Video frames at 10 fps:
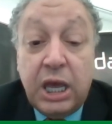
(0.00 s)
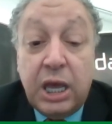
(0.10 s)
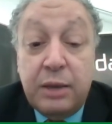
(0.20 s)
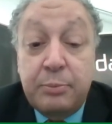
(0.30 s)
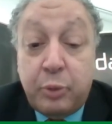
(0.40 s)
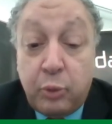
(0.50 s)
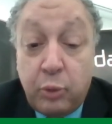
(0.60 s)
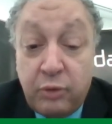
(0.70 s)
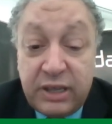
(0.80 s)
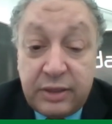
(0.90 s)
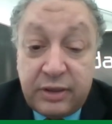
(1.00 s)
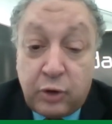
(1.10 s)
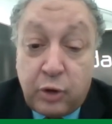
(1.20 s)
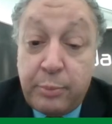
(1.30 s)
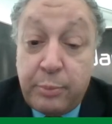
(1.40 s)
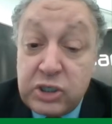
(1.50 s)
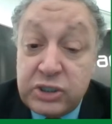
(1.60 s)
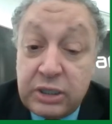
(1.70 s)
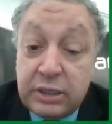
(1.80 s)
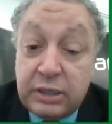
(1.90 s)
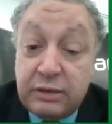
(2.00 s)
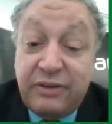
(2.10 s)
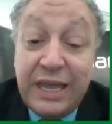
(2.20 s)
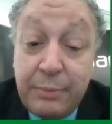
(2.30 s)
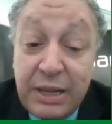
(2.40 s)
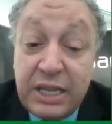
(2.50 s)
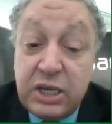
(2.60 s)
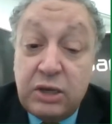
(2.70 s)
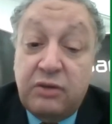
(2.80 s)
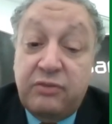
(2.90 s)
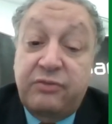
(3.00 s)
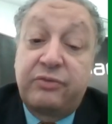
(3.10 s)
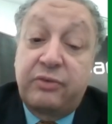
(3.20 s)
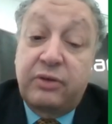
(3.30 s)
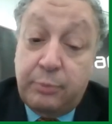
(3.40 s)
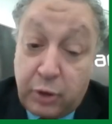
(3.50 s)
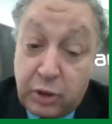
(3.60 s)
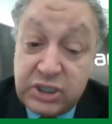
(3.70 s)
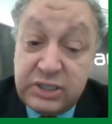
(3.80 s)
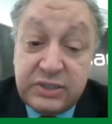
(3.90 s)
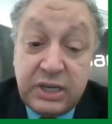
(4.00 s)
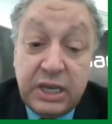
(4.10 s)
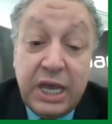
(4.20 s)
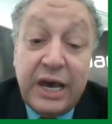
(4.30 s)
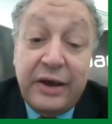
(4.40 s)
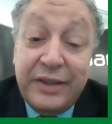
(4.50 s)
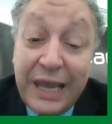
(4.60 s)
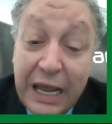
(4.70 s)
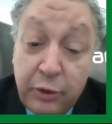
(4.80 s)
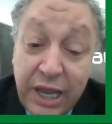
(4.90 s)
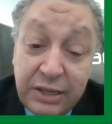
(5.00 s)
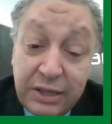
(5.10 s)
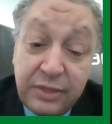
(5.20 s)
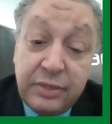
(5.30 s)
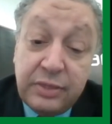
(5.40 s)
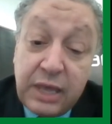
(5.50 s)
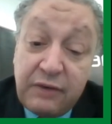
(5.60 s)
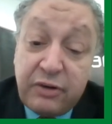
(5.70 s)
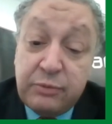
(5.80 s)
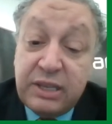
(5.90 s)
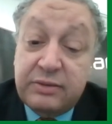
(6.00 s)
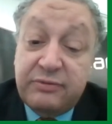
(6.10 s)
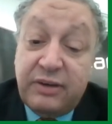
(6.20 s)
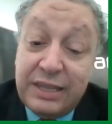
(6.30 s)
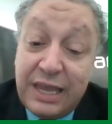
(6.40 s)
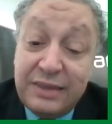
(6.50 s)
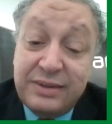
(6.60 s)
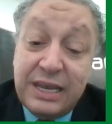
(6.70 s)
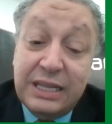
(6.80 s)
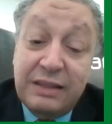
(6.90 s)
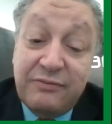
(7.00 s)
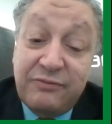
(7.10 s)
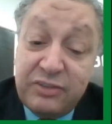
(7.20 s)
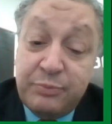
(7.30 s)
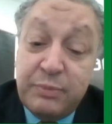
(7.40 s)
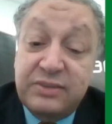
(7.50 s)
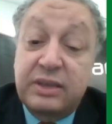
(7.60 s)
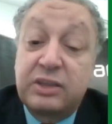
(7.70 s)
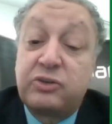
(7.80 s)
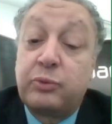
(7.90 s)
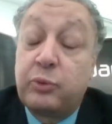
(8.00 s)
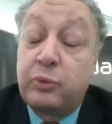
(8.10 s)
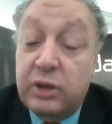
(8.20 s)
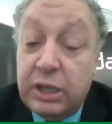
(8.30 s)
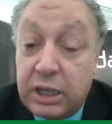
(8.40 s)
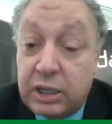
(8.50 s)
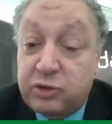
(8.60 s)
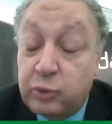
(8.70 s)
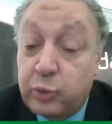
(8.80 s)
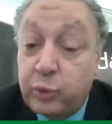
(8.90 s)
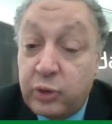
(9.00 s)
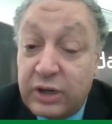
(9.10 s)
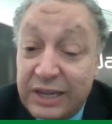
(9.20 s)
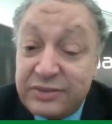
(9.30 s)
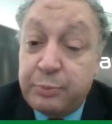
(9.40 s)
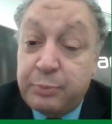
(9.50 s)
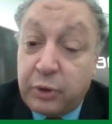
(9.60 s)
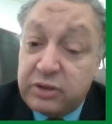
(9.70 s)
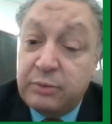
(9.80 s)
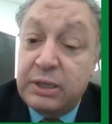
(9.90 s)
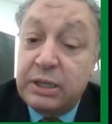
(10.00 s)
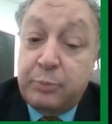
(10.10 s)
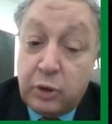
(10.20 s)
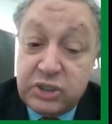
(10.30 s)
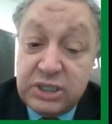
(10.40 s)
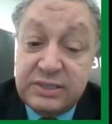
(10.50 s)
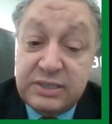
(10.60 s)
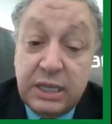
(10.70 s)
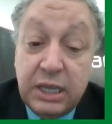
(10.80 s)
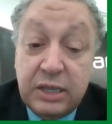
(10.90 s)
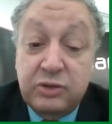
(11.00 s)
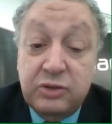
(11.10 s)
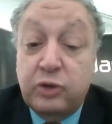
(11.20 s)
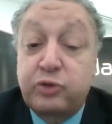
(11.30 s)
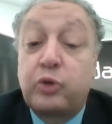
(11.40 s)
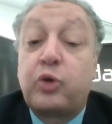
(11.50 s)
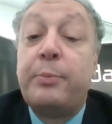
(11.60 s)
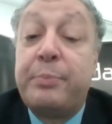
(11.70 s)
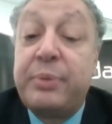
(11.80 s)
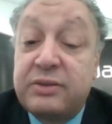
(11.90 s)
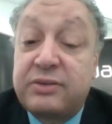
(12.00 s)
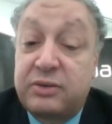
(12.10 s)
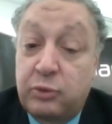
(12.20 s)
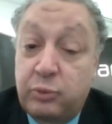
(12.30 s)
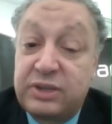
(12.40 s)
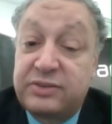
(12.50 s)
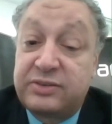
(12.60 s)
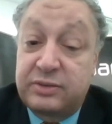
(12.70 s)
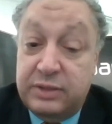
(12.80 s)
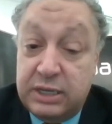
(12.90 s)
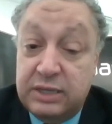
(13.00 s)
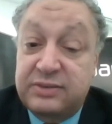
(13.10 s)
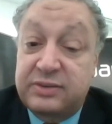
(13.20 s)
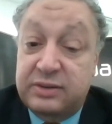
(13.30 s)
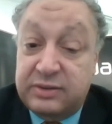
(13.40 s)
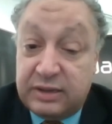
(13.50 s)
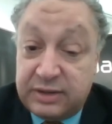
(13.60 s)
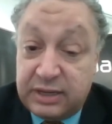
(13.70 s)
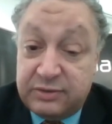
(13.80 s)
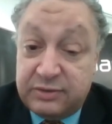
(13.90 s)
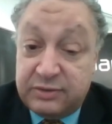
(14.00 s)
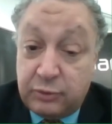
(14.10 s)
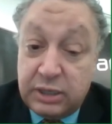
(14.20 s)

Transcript: improving the commercial viability of projects, reallocating government financing and investments into to less profitable projects, not to compete with these successful